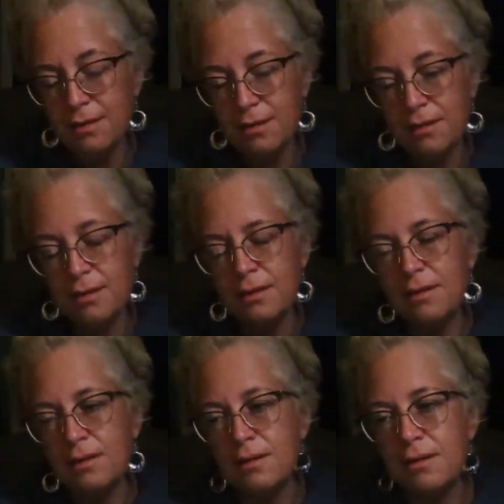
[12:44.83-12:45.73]

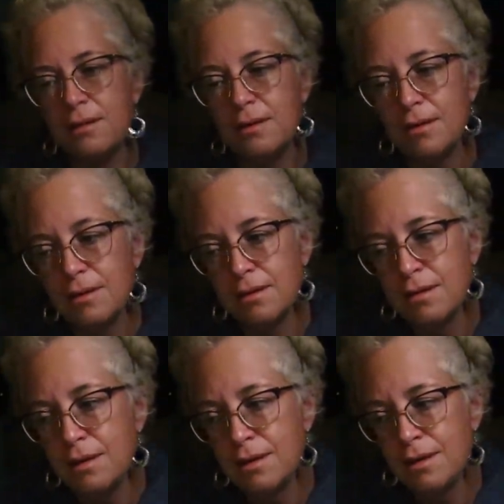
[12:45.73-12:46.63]

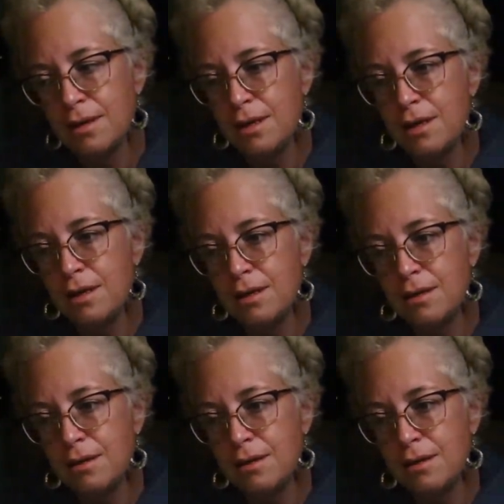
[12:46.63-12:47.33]
Nobody speaks.